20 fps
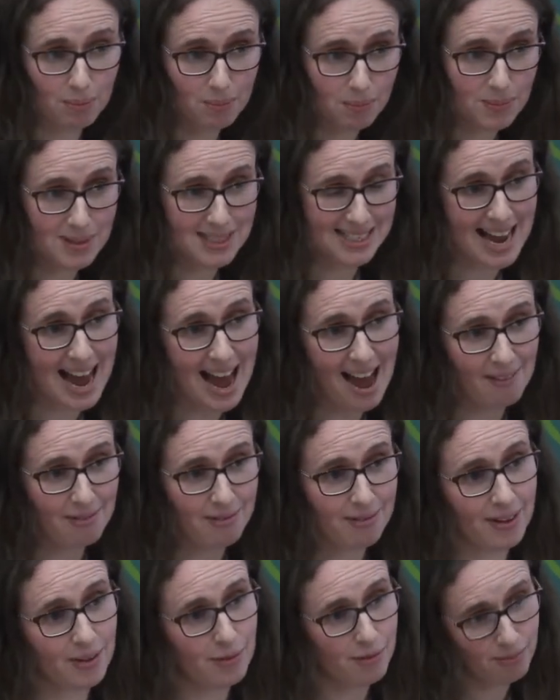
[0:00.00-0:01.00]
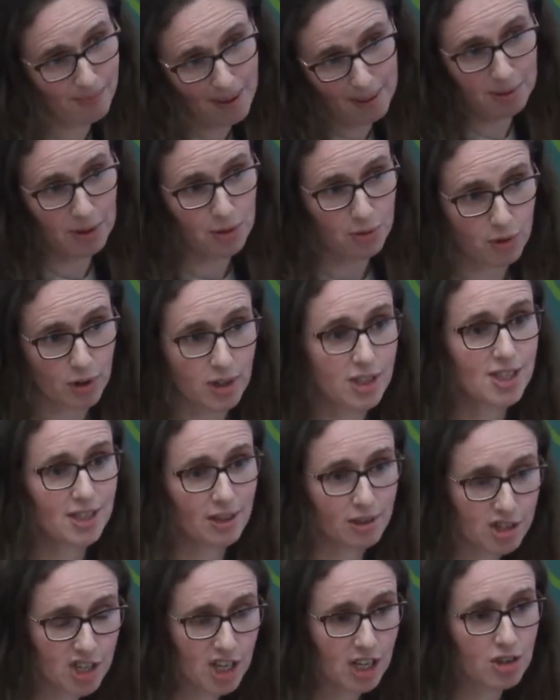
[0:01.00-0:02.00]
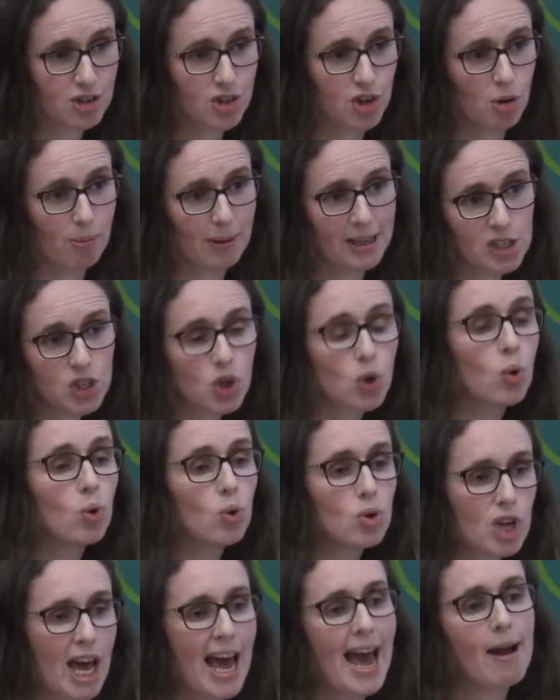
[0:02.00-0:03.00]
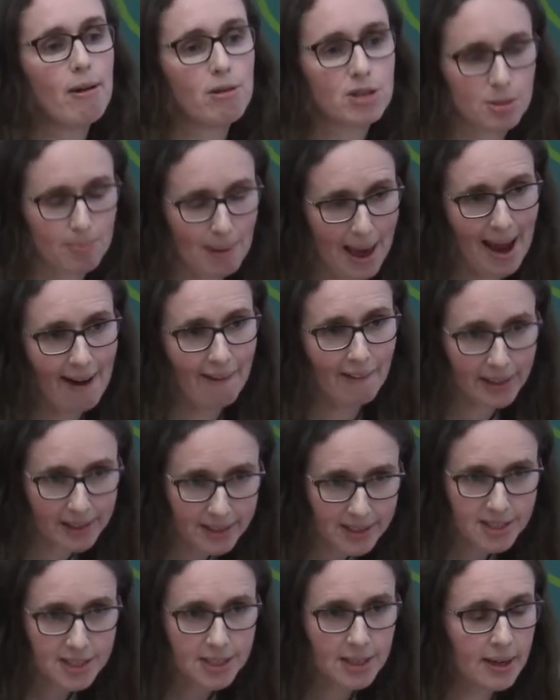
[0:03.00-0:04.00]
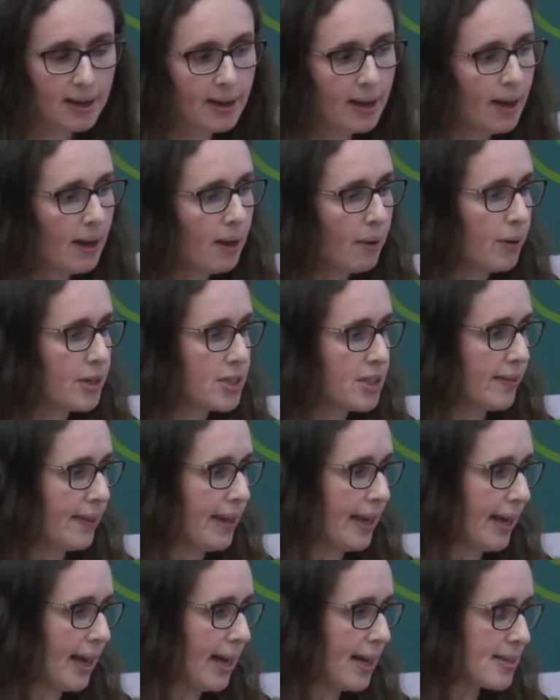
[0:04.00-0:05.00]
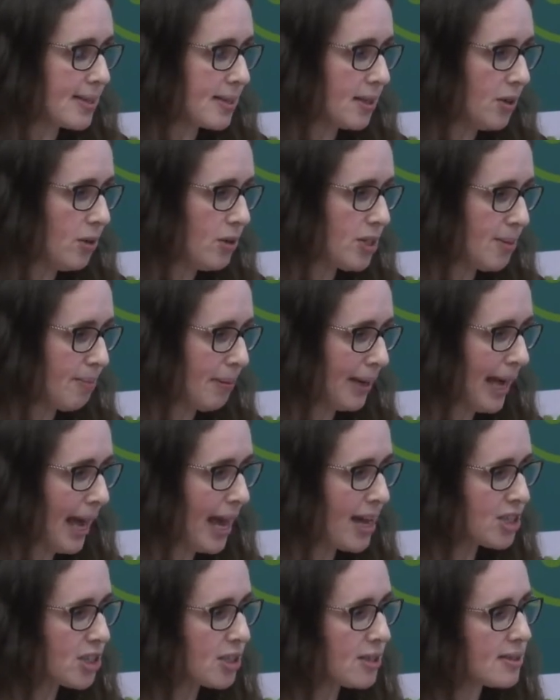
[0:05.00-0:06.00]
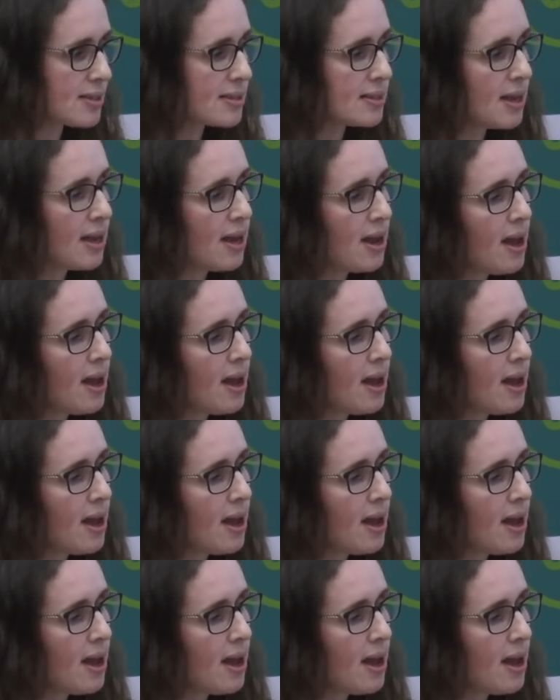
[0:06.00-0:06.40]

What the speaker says: staff maybe in front of their children, or being told how to parent, which I think has huge implications.